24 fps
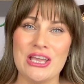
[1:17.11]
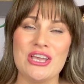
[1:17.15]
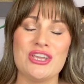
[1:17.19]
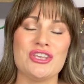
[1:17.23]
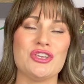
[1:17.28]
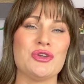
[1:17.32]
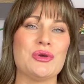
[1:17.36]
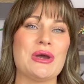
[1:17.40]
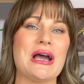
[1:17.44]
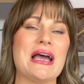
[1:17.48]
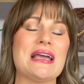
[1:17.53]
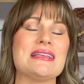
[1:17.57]

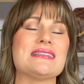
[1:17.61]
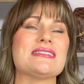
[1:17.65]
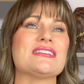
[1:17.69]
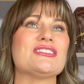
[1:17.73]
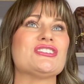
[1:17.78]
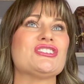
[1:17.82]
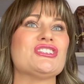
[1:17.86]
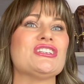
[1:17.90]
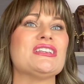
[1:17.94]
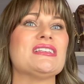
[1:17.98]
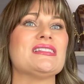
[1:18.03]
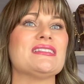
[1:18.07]
You guys,
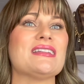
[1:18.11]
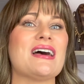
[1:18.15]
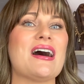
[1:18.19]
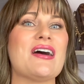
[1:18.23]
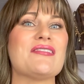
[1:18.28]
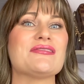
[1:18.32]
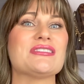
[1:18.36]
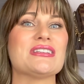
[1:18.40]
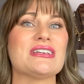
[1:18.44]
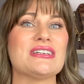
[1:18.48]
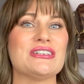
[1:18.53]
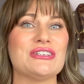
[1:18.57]
she
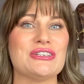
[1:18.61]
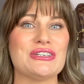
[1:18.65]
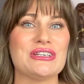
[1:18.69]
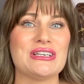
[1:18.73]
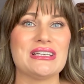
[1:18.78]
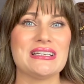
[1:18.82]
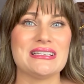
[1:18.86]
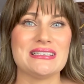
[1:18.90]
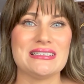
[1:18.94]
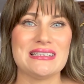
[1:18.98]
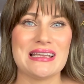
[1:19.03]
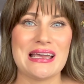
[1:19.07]
loves a
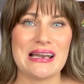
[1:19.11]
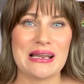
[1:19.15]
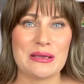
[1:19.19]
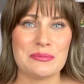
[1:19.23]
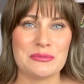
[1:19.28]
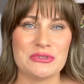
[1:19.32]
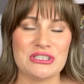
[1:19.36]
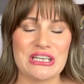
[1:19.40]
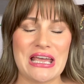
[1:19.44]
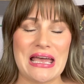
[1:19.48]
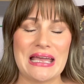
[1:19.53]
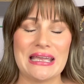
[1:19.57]
good denim
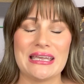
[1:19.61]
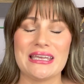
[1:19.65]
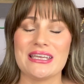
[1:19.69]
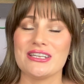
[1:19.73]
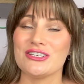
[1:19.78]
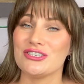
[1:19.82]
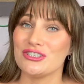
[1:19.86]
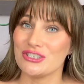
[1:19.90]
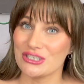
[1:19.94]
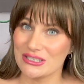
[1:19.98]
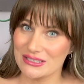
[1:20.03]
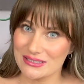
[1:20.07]

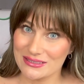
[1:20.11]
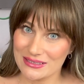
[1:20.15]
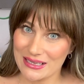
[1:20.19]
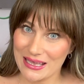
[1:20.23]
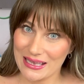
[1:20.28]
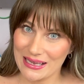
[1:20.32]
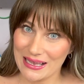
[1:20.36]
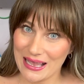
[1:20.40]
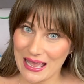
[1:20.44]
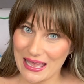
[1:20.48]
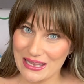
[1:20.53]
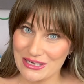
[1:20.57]
jacket just
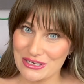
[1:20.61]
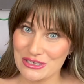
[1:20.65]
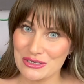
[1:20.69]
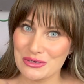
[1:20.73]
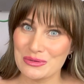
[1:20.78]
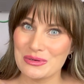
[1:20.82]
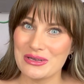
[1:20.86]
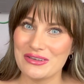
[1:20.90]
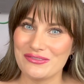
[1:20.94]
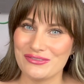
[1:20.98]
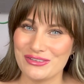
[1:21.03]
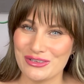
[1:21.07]
like I
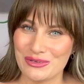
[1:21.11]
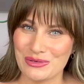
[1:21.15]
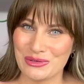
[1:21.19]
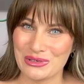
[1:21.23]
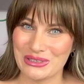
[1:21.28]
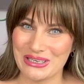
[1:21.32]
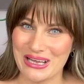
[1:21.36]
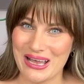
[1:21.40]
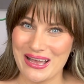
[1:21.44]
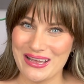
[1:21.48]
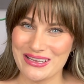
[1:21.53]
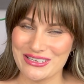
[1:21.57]
do if you are
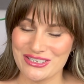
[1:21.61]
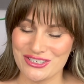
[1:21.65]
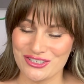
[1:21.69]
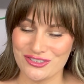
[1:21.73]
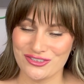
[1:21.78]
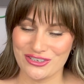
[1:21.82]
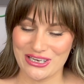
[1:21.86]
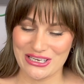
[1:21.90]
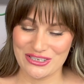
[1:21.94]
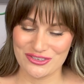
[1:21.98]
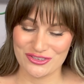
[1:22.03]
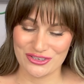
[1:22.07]
not a
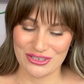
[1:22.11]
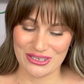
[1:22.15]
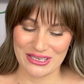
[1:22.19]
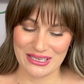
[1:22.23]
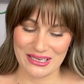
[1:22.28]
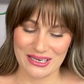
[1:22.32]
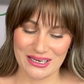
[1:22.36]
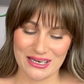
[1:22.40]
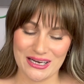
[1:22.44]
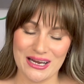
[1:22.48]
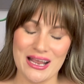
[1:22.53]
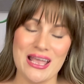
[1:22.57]
stranger
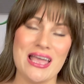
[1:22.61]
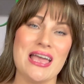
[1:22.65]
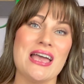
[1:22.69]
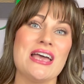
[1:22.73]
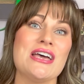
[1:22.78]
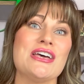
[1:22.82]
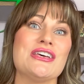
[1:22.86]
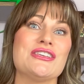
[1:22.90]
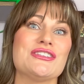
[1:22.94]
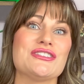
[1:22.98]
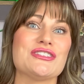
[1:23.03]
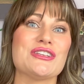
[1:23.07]
here.
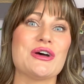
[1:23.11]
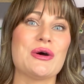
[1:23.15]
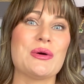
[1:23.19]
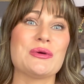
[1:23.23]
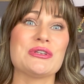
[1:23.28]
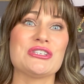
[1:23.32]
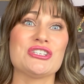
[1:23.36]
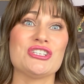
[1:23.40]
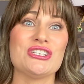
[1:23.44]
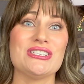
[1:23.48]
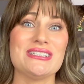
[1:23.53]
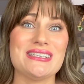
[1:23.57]
So
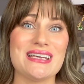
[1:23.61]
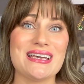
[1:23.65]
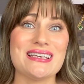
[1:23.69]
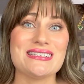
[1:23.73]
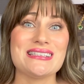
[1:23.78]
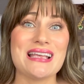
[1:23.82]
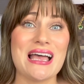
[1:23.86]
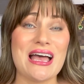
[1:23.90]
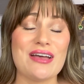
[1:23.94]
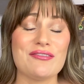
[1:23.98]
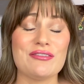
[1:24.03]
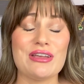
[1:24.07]
she does
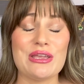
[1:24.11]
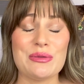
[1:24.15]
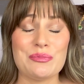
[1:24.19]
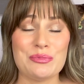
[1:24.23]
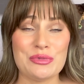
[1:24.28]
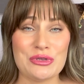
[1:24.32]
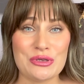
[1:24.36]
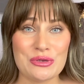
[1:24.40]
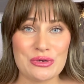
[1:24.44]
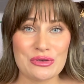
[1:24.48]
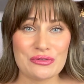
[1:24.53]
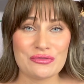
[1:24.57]
have a
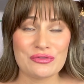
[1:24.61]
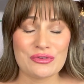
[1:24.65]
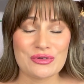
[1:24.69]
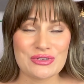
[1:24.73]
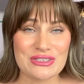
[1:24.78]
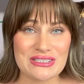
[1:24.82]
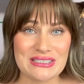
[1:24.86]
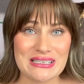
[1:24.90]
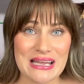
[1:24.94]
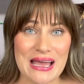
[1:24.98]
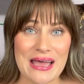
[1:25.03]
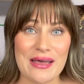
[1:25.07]
beautiful
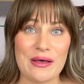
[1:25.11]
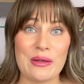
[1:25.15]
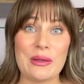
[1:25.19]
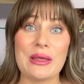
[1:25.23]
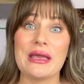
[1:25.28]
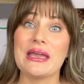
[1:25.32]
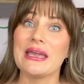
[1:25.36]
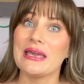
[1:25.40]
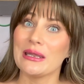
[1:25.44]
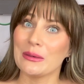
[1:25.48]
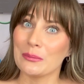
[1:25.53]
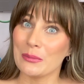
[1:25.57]
style
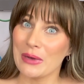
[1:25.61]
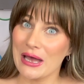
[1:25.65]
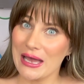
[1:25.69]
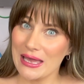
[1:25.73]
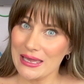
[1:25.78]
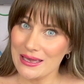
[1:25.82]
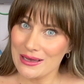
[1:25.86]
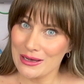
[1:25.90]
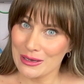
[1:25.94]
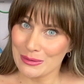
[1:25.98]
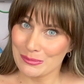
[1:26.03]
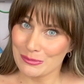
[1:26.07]
in my
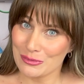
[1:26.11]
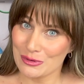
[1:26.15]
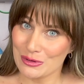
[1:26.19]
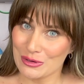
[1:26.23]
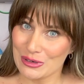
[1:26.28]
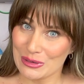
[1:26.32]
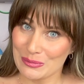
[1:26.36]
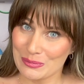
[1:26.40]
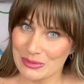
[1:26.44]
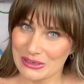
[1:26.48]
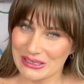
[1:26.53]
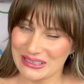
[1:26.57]
humble
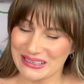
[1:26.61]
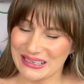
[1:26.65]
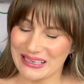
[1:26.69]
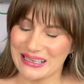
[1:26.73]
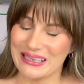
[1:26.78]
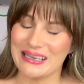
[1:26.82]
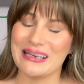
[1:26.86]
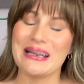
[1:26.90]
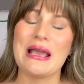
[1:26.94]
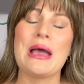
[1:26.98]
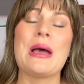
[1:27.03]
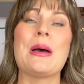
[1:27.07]

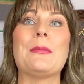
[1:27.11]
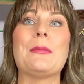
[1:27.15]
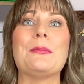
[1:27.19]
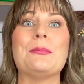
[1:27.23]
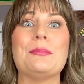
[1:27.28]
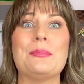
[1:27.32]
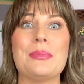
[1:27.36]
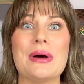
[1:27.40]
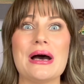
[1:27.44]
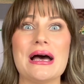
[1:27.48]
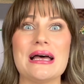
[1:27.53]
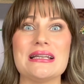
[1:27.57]
opinion,
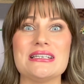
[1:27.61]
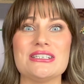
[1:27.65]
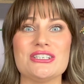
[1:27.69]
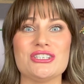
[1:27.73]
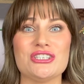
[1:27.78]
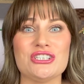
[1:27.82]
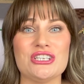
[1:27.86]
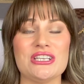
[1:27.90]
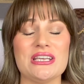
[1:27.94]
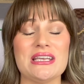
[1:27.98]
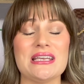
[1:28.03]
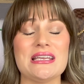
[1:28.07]
but
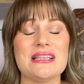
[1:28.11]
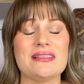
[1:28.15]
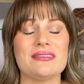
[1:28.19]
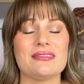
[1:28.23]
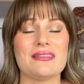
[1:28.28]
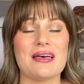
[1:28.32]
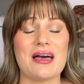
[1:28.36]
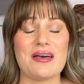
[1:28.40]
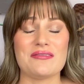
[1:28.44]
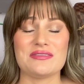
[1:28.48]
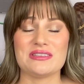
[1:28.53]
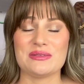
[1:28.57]
she
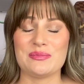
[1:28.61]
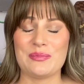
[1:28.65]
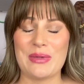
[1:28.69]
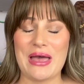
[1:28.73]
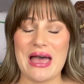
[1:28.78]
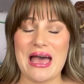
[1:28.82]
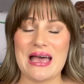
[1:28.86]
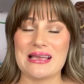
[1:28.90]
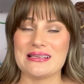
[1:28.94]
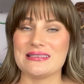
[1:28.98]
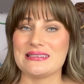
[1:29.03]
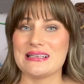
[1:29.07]
loves
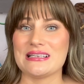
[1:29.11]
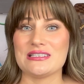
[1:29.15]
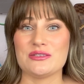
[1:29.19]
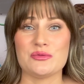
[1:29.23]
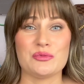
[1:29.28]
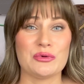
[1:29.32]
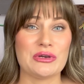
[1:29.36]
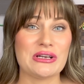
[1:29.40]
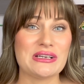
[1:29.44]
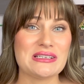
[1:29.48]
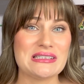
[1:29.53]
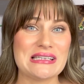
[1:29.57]
bags. That's
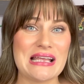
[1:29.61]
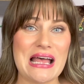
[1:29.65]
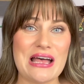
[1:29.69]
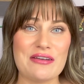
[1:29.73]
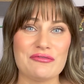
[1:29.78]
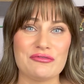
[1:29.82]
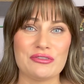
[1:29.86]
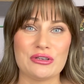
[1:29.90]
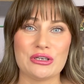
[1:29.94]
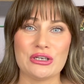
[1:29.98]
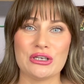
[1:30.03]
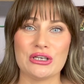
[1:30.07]
where it's
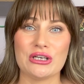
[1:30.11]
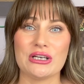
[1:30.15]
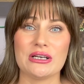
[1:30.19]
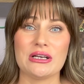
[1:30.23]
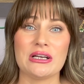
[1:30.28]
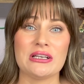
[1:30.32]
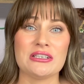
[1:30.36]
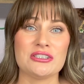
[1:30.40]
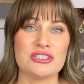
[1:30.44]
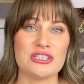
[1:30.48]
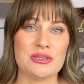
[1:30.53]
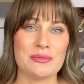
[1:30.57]
at for
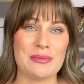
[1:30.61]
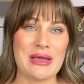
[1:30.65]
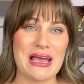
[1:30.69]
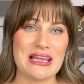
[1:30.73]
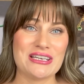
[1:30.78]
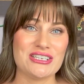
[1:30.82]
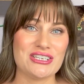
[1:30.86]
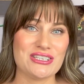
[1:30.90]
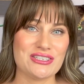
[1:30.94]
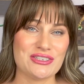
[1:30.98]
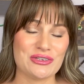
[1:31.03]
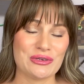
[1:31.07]
her. She
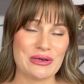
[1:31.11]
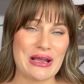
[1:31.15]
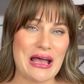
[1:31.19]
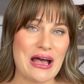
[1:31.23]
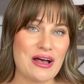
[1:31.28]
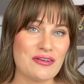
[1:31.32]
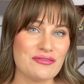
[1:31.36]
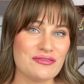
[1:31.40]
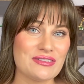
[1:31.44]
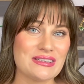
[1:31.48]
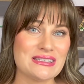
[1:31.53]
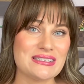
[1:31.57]
matches her
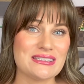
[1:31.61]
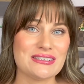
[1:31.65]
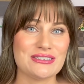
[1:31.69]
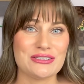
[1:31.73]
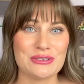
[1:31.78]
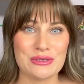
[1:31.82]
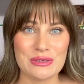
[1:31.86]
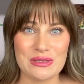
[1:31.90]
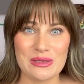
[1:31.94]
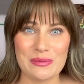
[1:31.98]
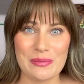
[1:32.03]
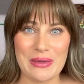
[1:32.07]
outfits
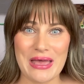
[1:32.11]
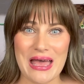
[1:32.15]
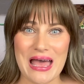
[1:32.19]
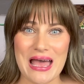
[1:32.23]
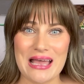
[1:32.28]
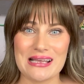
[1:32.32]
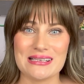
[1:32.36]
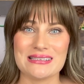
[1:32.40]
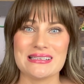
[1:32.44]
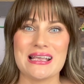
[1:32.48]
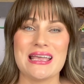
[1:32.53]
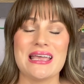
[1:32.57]
to the
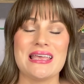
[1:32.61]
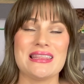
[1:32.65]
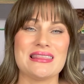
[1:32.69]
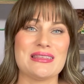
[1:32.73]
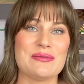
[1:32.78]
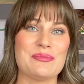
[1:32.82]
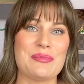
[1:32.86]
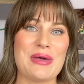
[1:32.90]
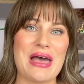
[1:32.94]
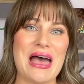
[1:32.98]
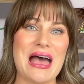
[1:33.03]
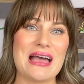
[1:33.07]
bags. The
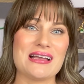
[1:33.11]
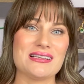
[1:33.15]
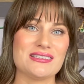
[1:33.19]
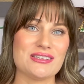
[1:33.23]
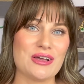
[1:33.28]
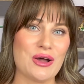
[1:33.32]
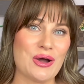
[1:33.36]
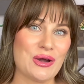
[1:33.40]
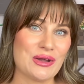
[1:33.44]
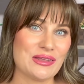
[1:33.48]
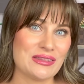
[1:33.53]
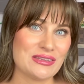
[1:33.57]
bags
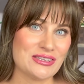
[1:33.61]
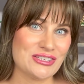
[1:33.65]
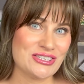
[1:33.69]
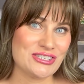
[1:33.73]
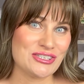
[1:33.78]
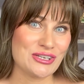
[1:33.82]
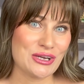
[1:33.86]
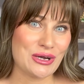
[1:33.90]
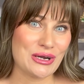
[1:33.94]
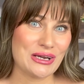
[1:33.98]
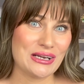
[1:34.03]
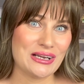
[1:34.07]
are the
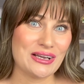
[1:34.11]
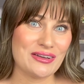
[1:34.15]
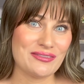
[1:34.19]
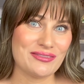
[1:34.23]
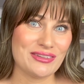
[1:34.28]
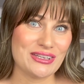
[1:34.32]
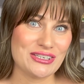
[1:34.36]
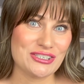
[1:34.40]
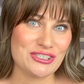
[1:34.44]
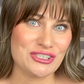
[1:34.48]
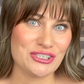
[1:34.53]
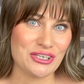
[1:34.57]
star of
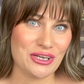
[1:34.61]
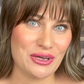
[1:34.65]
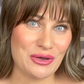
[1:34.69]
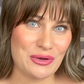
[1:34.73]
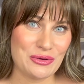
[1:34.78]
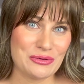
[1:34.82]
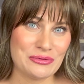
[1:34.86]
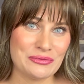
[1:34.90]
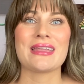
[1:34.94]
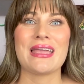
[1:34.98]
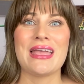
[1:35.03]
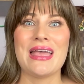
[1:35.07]
the
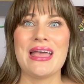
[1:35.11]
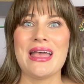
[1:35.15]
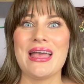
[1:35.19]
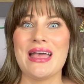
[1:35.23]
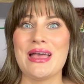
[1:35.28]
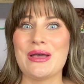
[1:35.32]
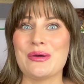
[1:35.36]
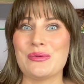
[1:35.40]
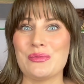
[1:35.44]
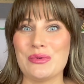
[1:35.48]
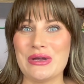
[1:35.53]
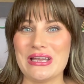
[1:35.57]
show
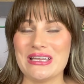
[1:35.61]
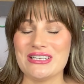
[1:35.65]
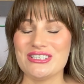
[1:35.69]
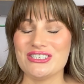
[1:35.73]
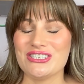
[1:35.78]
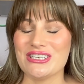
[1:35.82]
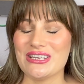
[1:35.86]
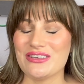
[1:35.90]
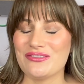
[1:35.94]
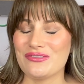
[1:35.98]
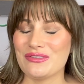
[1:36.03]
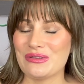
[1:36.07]

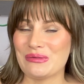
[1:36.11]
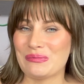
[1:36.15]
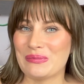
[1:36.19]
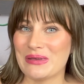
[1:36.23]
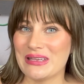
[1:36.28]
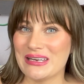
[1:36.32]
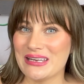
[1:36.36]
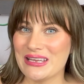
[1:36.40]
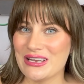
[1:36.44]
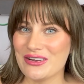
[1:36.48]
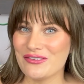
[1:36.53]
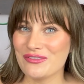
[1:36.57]
which if you've
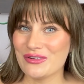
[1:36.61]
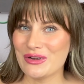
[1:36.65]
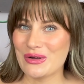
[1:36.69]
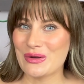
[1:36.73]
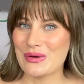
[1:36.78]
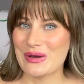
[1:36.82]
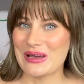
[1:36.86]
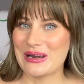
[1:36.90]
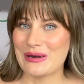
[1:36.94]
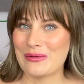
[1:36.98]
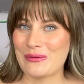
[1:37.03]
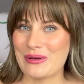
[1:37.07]
been here for
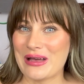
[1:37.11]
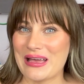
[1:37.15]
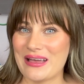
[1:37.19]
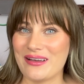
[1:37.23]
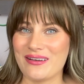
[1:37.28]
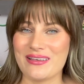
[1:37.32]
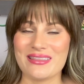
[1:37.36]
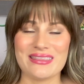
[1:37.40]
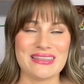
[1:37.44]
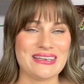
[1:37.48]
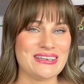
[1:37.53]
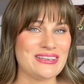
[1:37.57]
quite a
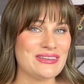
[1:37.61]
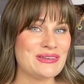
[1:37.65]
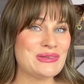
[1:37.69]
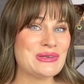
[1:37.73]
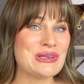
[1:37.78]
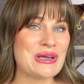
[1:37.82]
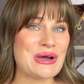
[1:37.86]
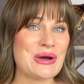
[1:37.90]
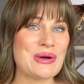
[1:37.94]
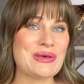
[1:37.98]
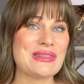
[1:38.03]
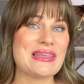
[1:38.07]
while, then you
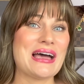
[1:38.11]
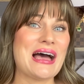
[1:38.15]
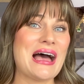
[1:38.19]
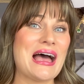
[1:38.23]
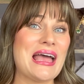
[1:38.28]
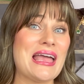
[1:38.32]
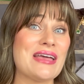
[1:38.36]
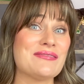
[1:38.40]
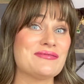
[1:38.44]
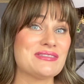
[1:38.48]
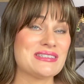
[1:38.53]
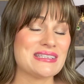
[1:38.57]
know that I
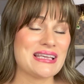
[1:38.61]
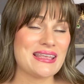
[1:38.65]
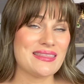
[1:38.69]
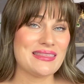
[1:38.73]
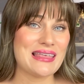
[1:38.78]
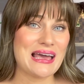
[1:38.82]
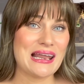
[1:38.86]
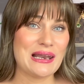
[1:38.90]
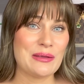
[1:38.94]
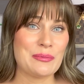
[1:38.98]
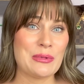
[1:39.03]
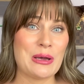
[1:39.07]
have said
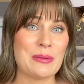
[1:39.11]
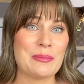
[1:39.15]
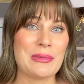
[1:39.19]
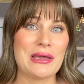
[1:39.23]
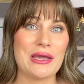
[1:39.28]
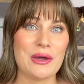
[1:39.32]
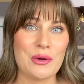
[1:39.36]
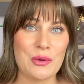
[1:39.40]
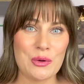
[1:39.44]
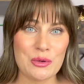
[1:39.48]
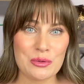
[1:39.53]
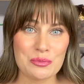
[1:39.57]
that about
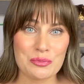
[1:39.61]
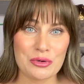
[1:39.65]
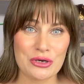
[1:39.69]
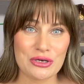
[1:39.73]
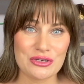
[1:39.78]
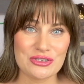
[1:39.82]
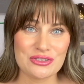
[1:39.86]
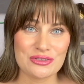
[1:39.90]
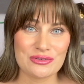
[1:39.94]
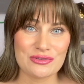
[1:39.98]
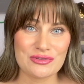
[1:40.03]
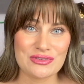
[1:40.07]
my own
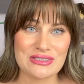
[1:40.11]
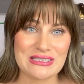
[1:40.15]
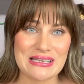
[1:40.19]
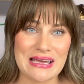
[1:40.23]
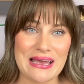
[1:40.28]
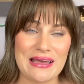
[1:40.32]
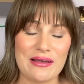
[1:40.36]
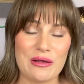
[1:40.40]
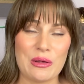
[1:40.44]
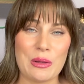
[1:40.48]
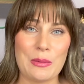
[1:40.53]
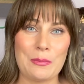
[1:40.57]
personal
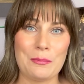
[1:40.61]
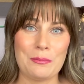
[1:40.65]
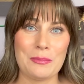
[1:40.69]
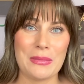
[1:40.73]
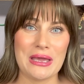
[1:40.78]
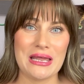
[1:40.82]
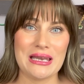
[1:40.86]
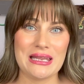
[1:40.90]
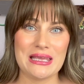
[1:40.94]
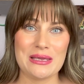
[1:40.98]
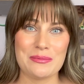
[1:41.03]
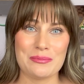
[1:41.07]
style
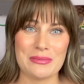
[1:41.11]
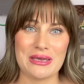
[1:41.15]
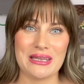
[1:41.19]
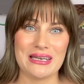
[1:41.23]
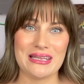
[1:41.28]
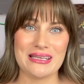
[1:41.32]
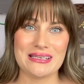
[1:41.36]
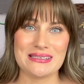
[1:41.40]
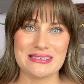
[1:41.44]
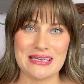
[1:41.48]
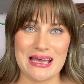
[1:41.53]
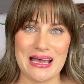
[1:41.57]
many,
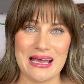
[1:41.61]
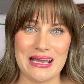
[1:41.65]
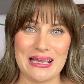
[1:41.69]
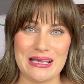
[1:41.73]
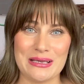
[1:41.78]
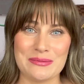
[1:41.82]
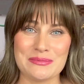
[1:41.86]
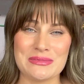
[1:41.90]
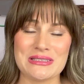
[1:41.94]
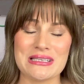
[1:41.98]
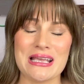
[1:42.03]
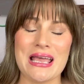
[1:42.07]
many
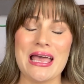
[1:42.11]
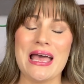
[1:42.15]
times.